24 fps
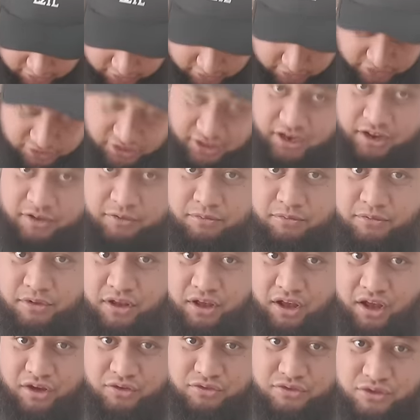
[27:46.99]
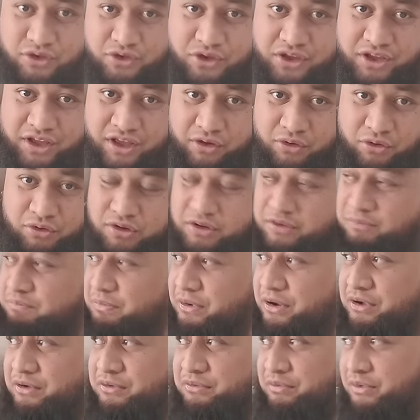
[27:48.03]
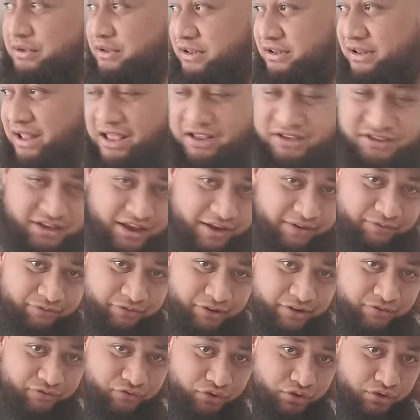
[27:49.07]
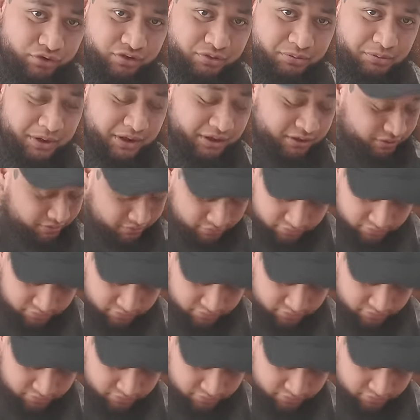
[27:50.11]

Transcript: okay. So then I was looking at all the bro, when they say free food to me,